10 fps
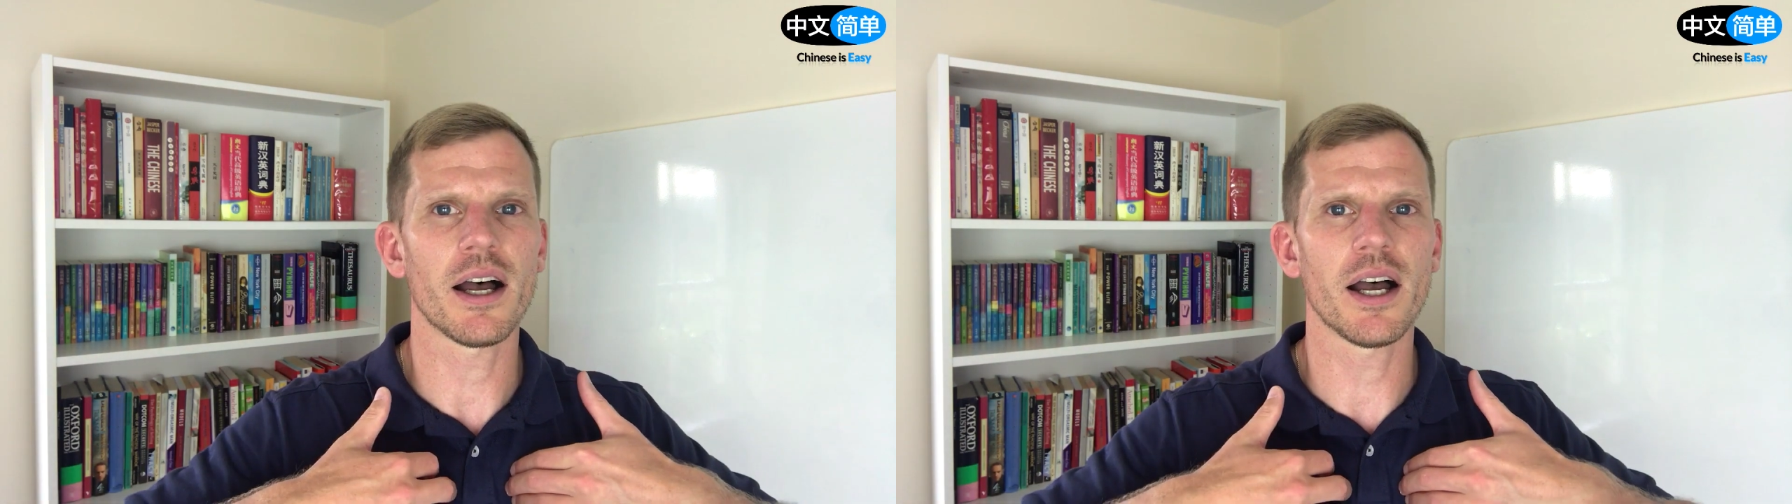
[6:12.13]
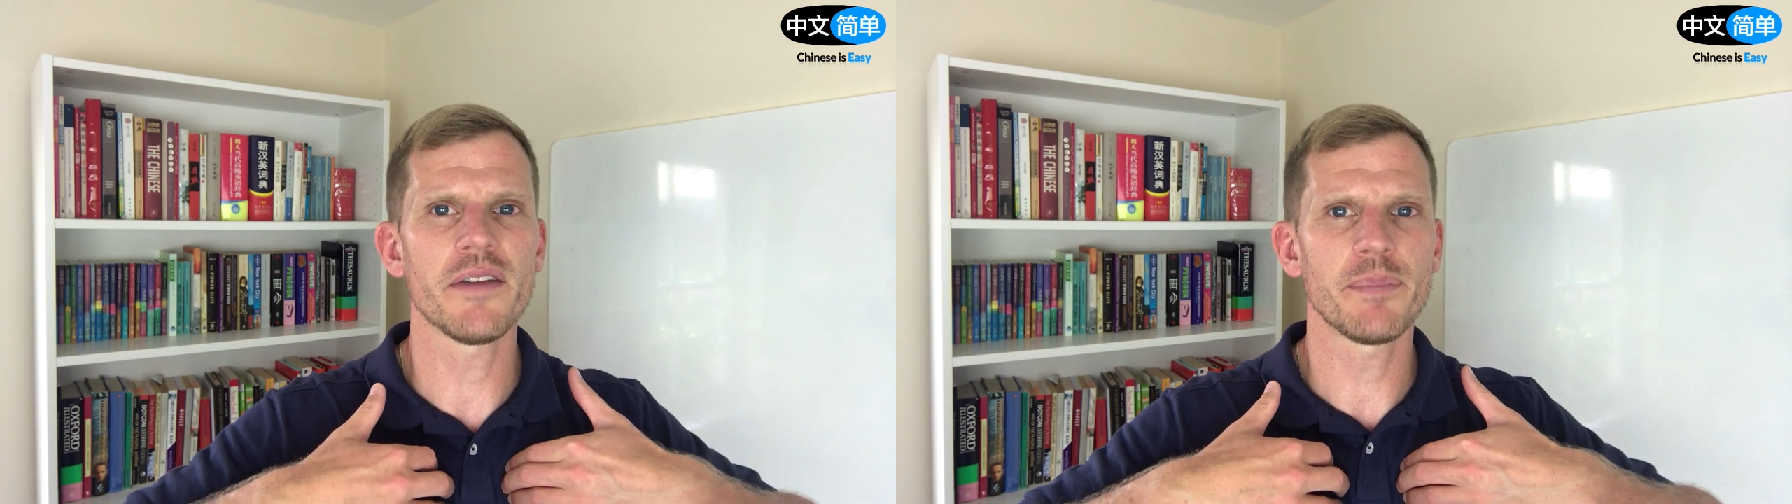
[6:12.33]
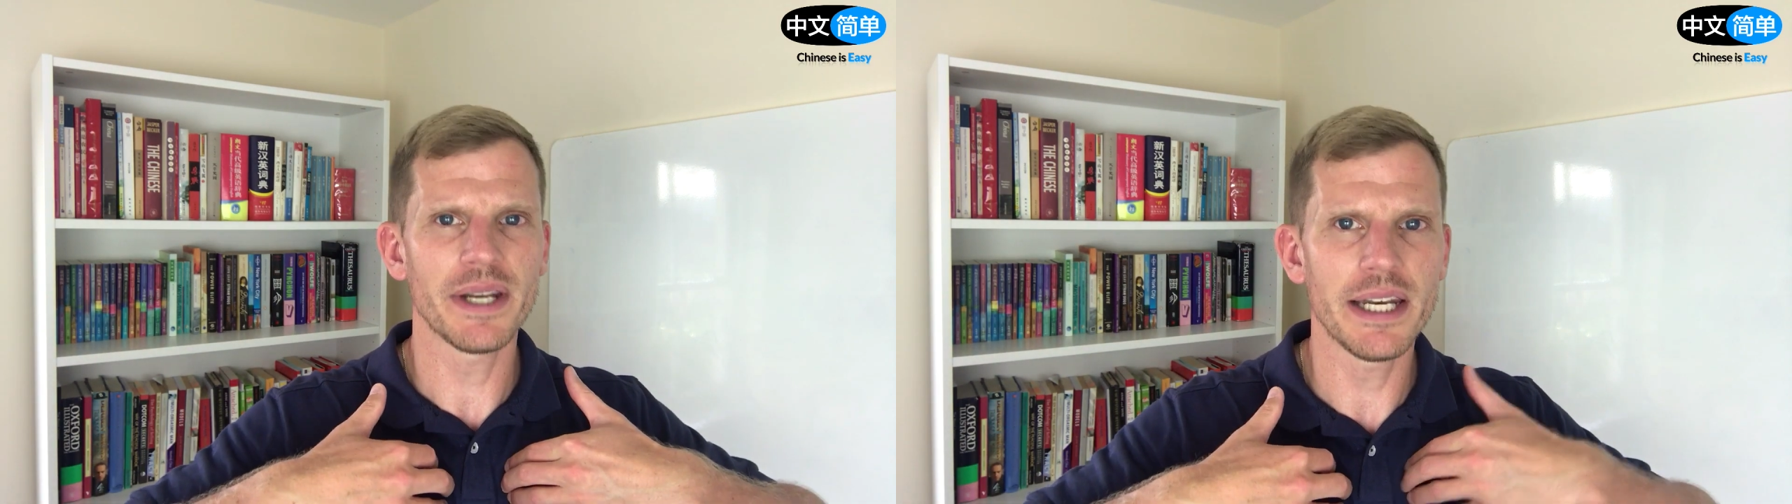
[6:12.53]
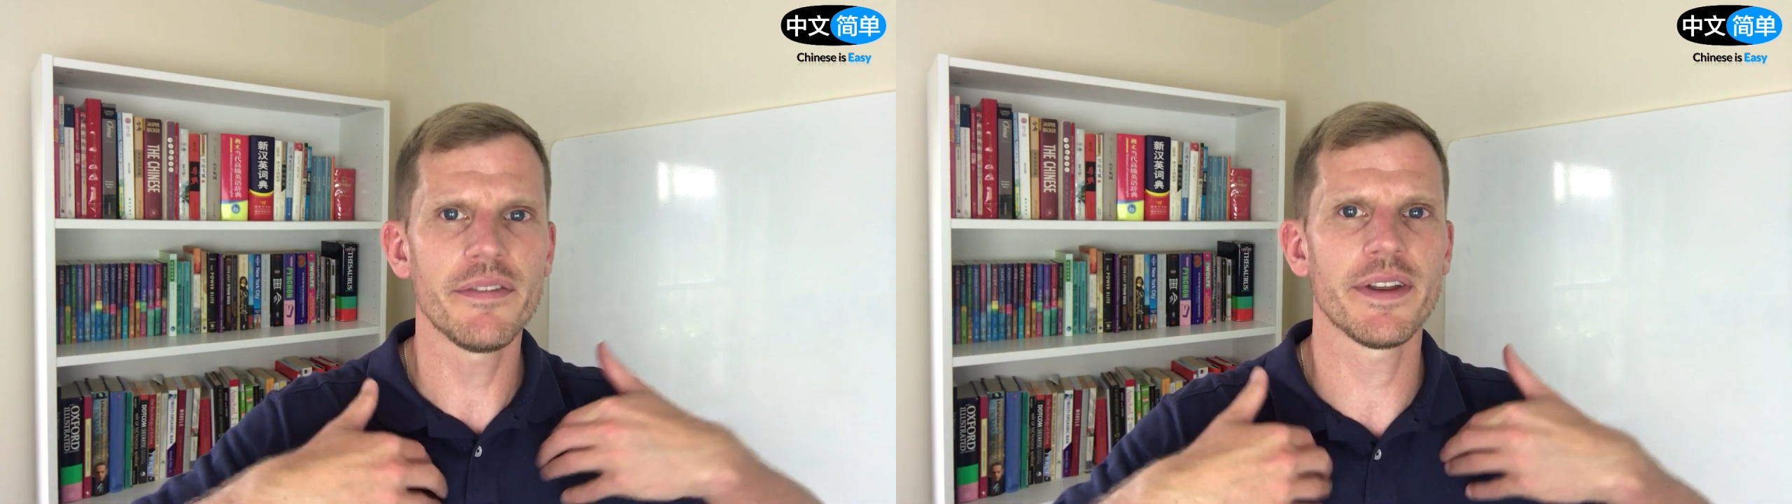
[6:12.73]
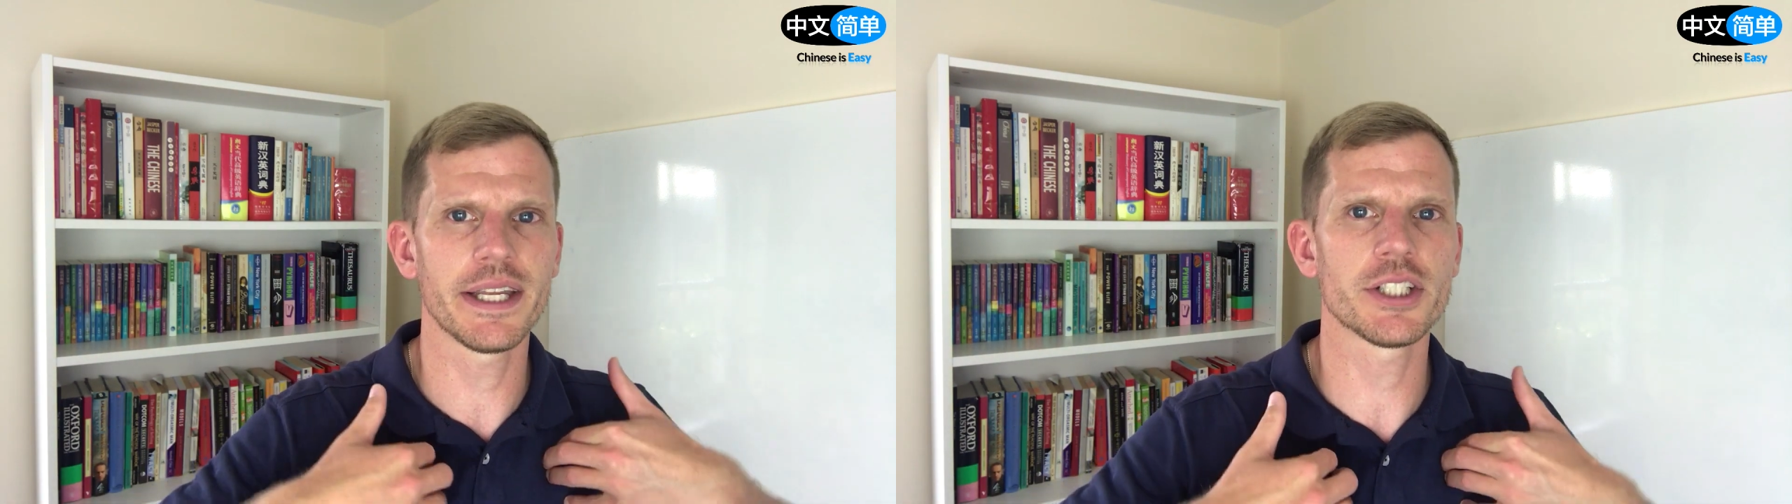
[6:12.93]
I've been
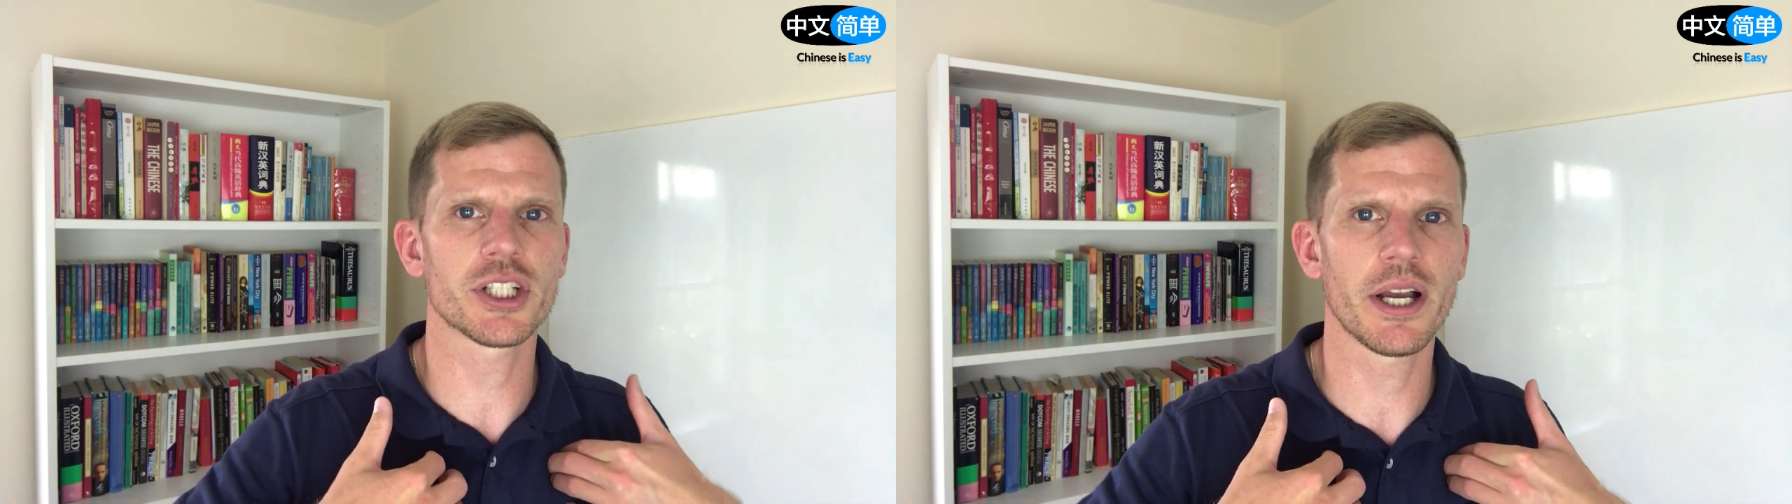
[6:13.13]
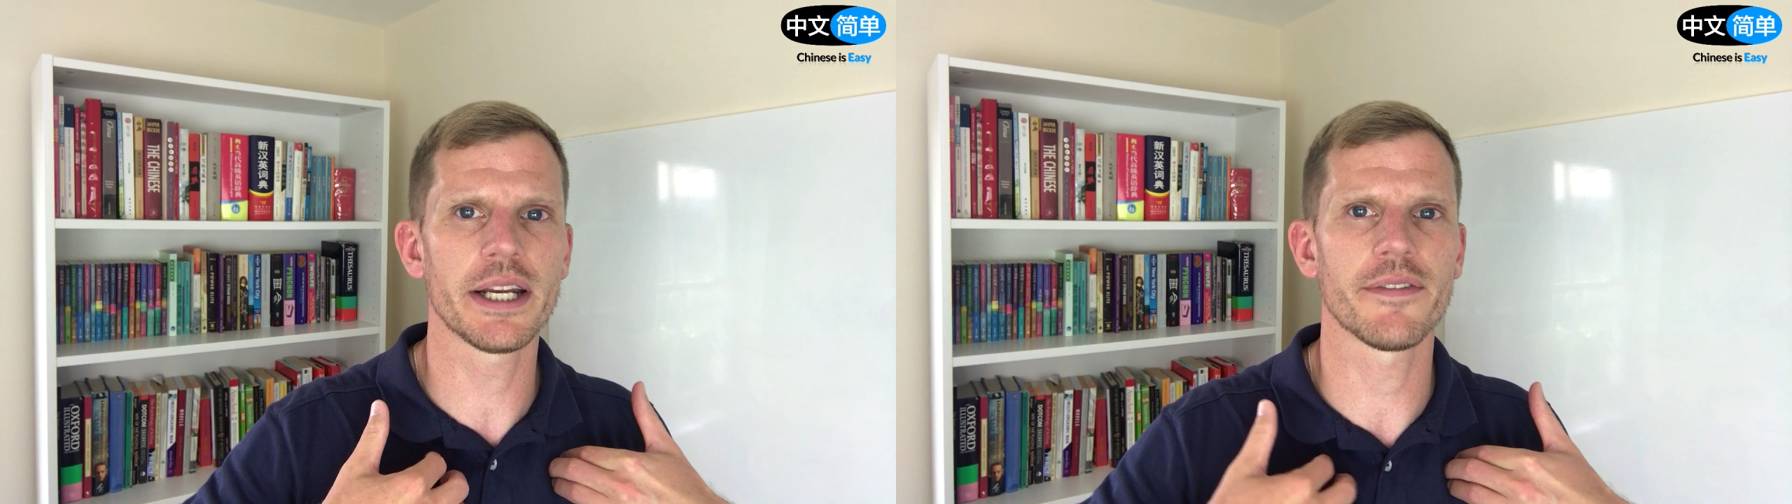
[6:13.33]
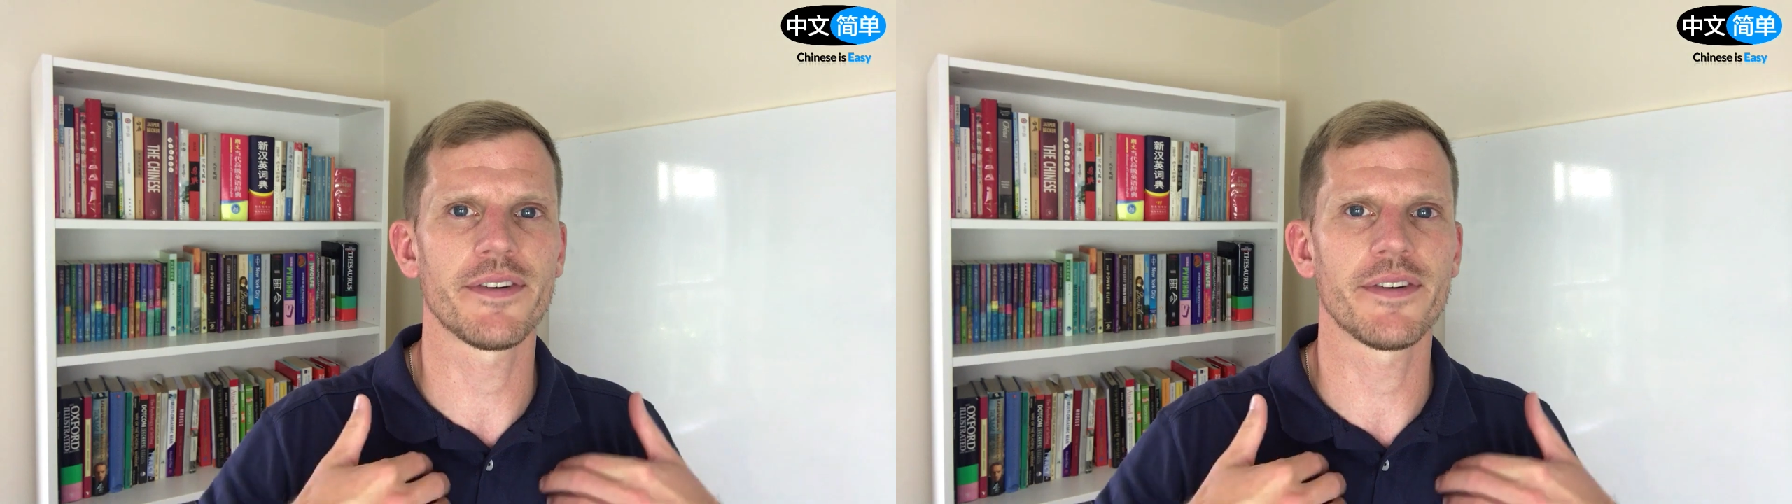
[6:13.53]
living in China